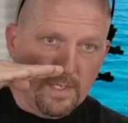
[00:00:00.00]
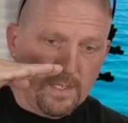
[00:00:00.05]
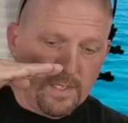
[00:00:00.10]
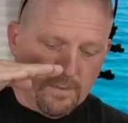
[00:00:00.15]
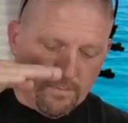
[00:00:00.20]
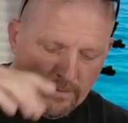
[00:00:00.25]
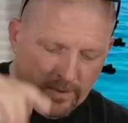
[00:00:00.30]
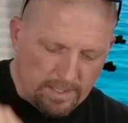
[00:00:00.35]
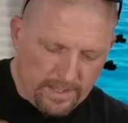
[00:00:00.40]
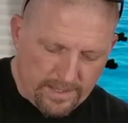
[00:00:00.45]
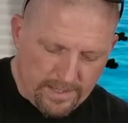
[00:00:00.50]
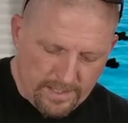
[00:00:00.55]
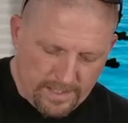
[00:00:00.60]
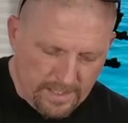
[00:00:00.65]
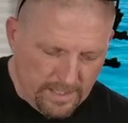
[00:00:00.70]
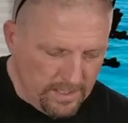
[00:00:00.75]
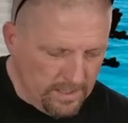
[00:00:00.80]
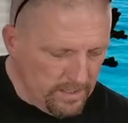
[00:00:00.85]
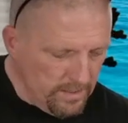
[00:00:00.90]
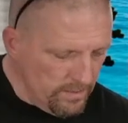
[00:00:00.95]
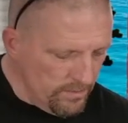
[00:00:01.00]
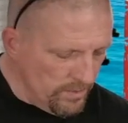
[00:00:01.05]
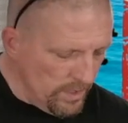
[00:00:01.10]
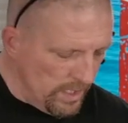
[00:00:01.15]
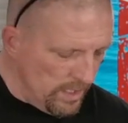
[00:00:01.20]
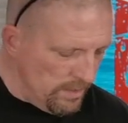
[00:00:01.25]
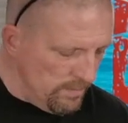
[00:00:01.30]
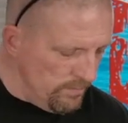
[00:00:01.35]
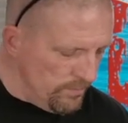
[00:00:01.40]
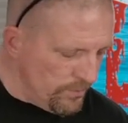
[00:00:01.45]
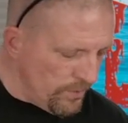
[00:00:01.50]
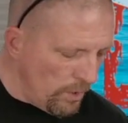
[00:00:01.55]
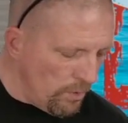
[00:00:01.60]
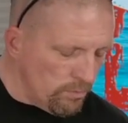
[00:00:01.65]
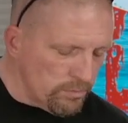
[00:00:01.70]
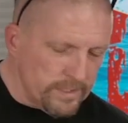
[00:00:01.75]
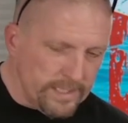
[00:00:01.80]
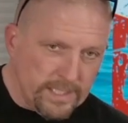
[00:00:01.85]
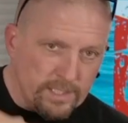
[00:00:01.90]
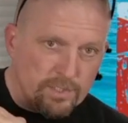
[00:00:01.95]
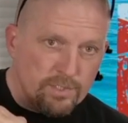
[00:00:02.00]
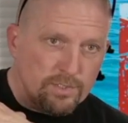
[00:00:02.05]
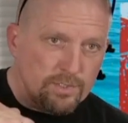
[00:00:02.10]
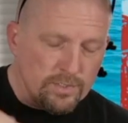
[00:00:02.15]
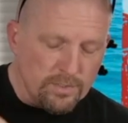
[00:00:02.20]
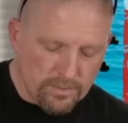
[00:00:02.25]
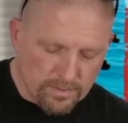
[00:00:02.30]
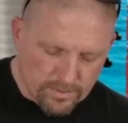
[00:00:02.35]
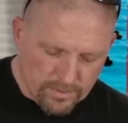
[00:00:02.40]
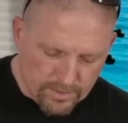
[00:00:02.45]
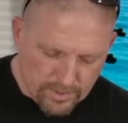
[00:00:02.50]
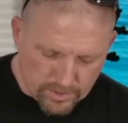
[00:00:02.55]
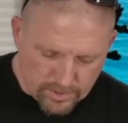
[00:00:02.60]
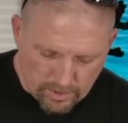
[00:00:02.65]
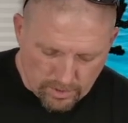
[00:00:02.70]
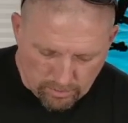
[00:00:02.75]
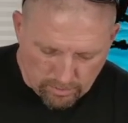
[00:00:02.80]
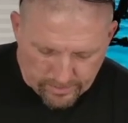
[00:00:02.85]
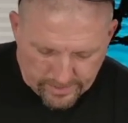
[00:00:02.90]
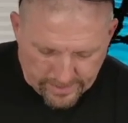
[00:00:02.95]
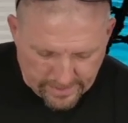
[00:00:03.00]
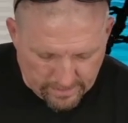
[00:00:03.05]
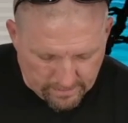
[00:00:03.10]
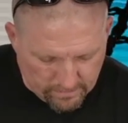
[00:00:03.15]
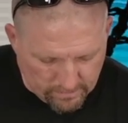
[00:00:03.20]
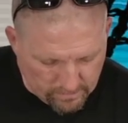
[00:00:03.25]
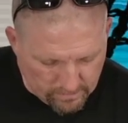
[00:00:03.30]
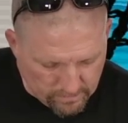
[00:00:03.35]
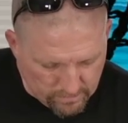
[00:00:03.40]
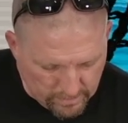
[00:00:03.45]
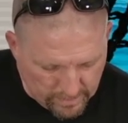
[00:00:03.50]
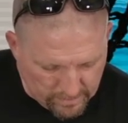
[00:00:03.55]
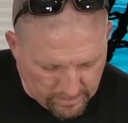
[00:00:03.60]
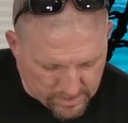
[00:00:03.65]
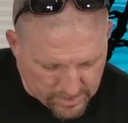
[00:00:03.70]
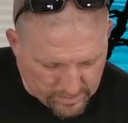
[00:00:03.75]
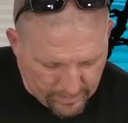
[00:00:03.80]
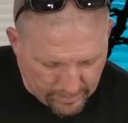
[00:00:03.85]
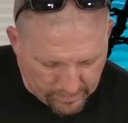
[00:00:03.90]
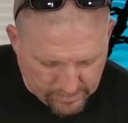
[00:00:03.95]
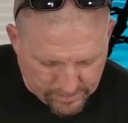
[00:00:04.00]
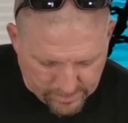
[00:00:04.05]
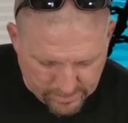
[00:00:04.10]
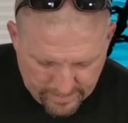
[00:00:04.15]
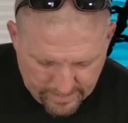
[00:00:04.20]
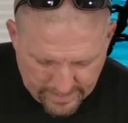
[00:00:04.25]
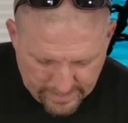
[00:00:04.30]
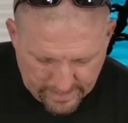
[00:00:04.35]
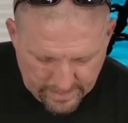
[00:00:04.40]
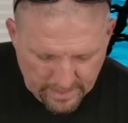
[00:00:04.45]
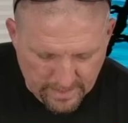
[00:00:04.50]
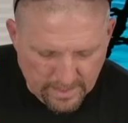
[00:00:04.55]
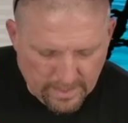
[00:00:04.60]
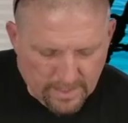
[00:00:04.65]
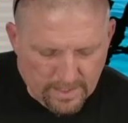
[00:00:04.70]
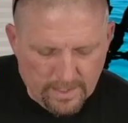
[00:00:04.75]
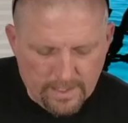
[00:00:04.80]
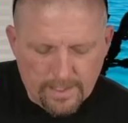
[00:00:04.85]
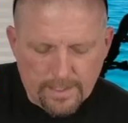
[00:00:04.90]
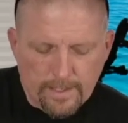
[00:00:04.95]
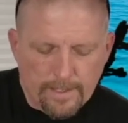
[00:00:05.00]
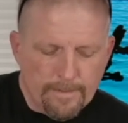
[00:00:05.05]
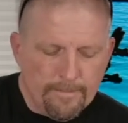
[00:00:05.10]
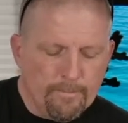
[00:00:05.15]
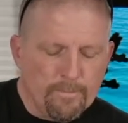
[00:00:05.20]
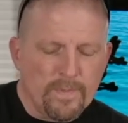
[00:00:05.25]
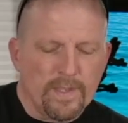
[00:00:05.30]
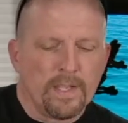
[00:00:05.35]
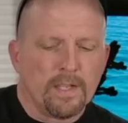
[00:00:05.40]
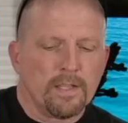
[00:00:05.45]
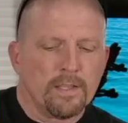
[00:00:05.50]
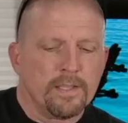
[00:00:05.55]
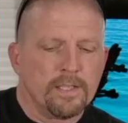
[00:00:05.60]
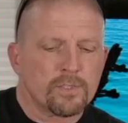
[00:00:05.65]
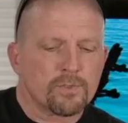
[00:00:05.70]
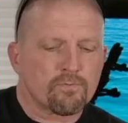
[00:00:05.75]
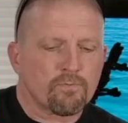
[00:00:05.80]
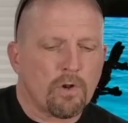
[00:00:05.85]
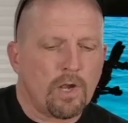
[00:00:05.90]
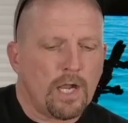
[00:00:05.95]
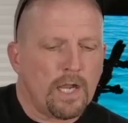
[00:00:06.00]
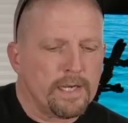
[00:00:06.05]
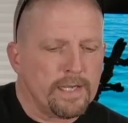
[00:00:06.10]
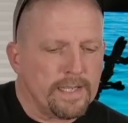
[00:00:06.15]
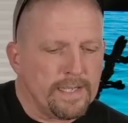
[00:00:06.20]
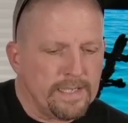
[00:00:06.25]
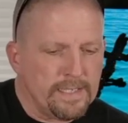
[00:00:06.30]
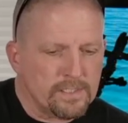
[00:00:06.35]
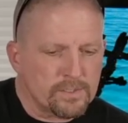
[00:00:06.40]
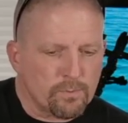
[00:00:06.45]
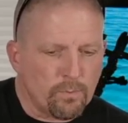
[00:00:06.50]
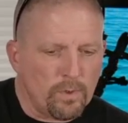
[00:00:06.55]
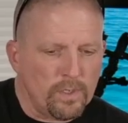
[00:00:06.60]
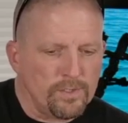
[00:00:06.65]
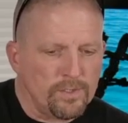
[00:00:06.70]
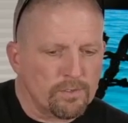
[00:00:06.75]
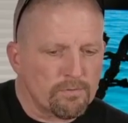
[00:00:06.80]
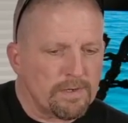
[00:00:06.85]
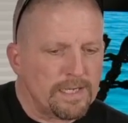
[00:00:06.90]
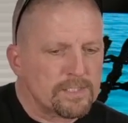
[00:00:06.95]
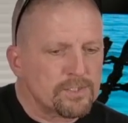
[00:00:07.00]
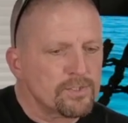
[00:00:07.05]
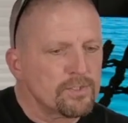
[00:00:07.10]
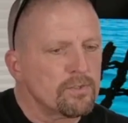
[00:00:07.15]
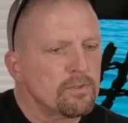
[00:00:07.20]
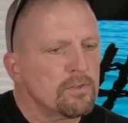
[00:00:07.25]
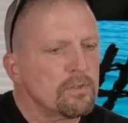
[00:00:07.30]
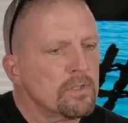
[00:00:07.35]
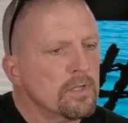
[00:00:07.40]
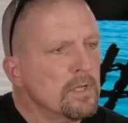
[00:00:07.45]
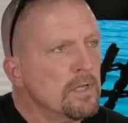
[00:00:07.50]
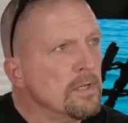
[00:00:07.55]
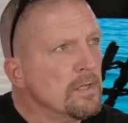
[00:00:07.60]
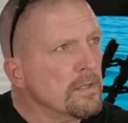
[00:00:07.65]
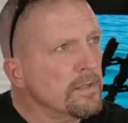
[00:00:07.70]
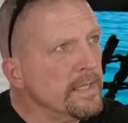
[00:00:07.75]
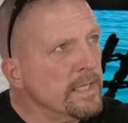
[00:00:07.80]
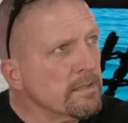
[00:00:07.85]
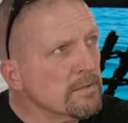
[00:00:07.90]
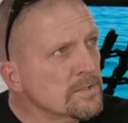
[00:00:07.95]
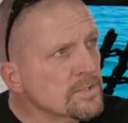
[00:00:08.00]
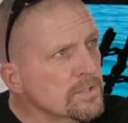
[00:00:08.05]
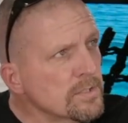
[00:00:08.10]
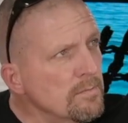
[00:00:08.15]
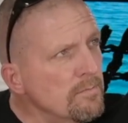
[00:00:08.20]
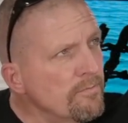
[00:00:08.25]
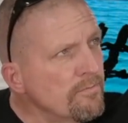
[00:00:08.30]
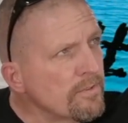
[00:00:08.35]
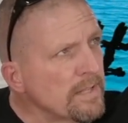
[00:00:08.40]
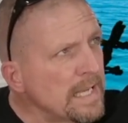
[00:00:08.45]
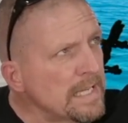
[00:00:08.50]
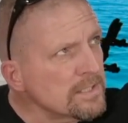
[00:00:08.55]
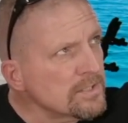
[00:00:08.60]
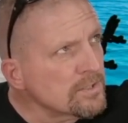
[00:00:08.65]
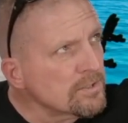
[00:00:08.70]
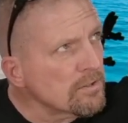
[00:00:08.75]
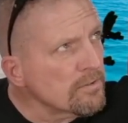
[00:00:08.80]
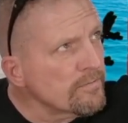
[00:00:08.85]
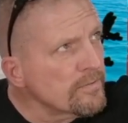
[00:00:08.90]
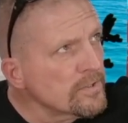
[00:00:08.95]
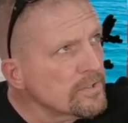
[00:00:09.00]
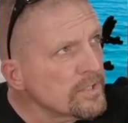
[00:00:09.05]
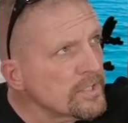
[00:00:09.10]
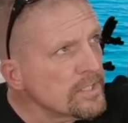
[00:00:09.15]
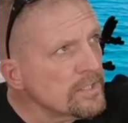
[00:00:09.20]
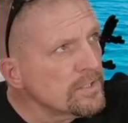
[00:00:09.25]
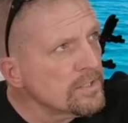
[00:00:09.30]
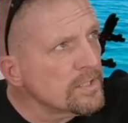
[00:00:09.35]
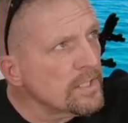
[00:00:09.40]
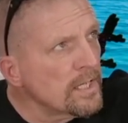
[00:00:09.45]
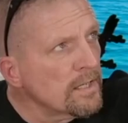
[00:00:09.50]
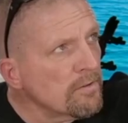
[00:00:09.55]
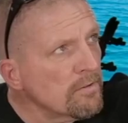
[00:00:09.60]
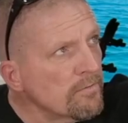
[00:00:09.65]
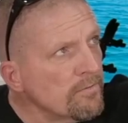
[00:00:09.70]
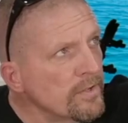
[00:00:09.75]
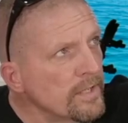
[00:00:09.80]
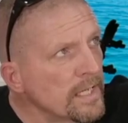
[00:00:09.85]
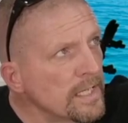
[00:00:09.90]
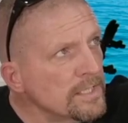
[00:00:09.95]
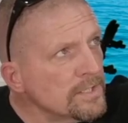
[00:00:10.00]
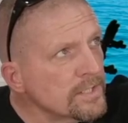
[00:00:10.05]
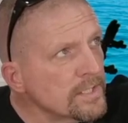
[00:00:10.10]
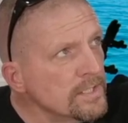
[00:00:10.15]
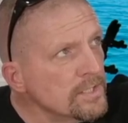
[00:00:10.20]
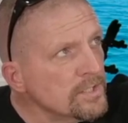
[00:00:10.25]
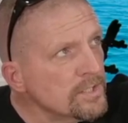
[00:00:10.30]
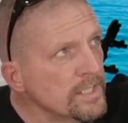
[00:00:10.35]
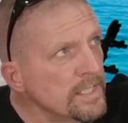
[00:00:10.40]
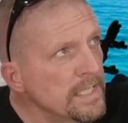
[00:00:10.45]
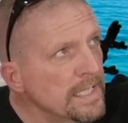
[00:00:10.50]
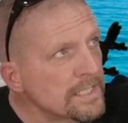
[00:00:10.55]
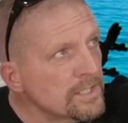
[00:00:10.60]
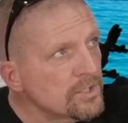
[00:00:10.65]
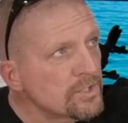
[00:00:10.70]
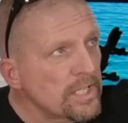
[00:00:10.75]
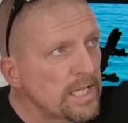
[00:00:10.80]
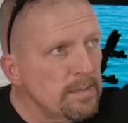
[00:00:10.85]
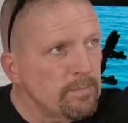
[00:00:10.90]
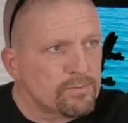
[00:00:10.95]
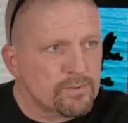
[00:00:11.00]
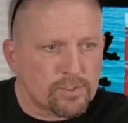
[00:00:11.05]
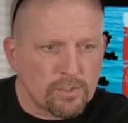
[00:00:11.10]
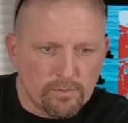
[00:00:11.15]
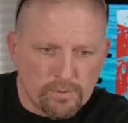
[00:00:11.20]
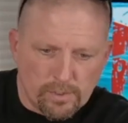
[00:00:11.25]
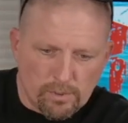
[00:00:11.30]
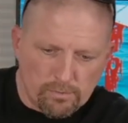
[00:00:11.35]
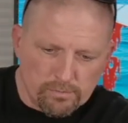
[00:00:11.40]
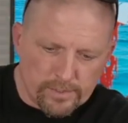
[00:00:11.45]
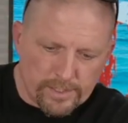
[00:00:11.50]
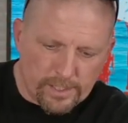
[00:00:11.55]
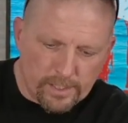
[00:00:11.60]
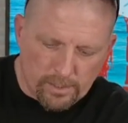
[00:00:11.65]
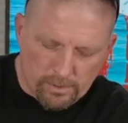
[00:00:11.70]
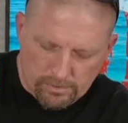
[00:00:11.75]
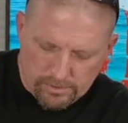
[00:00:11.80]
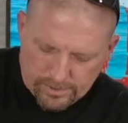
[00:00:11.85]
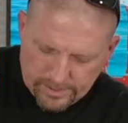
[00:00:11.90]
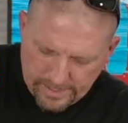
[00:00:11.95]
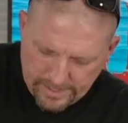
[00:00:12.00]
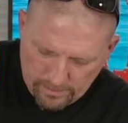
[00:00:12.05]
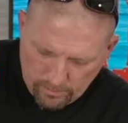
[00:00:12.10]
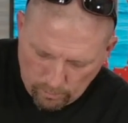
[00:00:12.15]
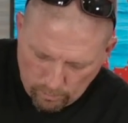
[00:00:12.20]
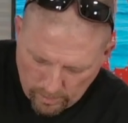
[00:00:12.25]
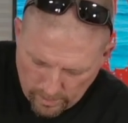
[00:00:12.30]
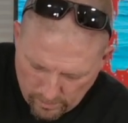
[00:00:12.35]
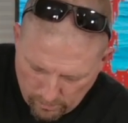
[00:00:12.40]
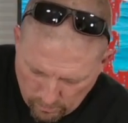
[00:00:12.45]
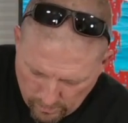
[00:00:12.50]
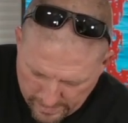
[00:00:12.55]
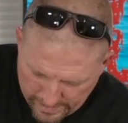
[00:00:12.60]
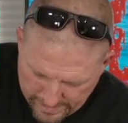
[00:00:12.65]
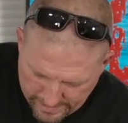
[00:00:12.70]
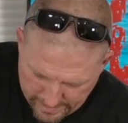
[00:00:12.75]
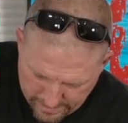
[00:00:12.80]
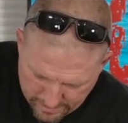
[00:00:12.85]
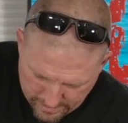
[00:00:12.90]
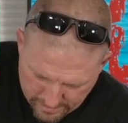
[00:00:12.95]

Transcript: with the tow leash just holding it where it's supposed to be. This rod is one directional. There's some flat surfaces. I don't know if you guys can see that shape. So it only goes in one way.